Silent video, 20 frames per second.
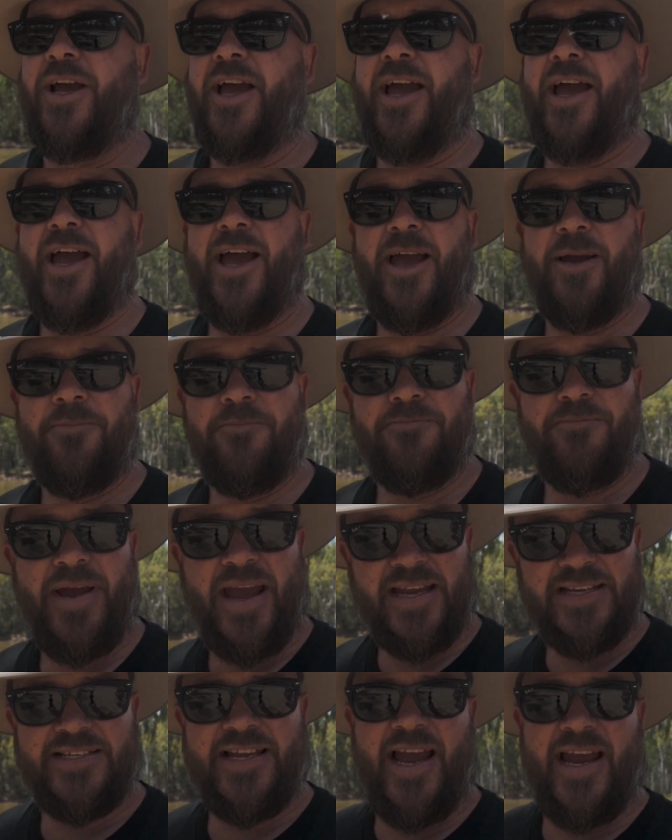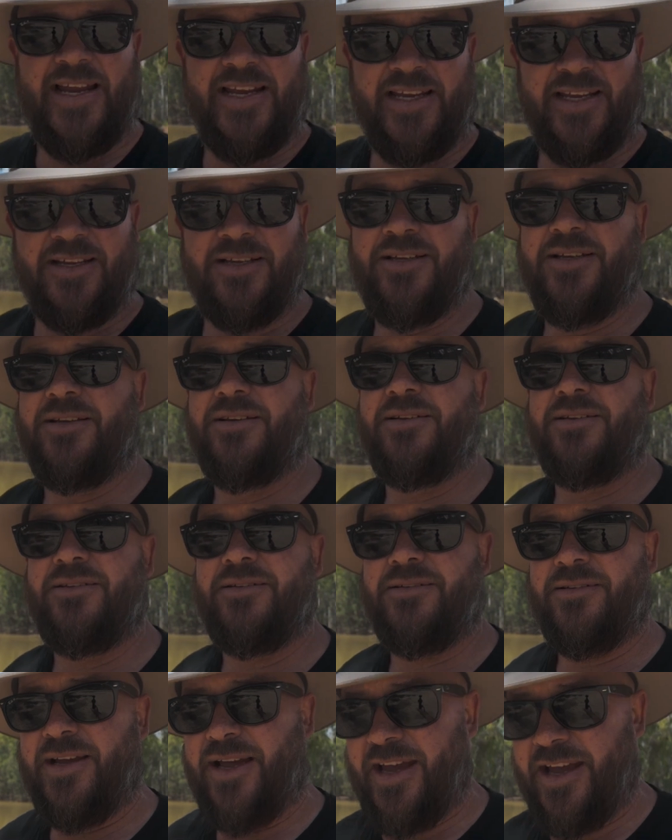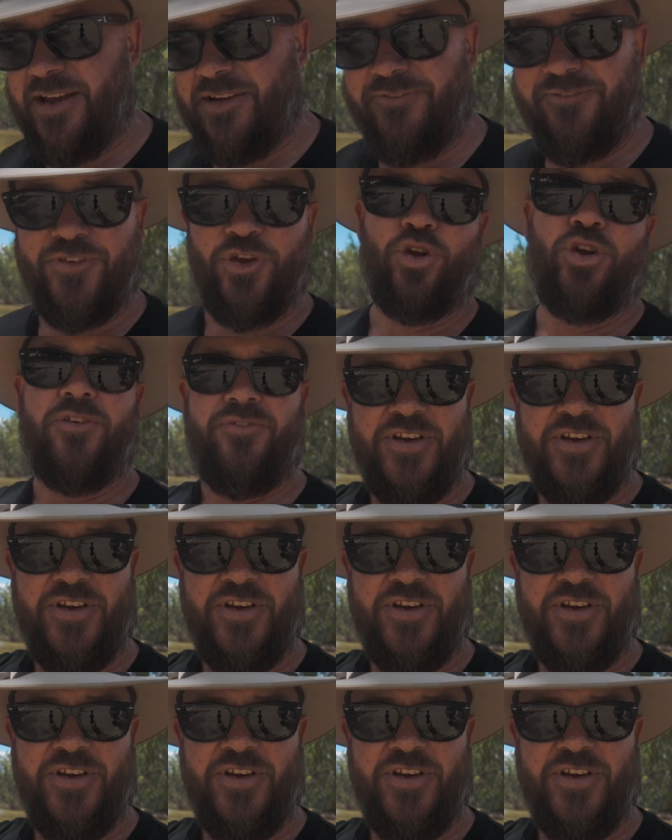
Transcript: maintaining fuel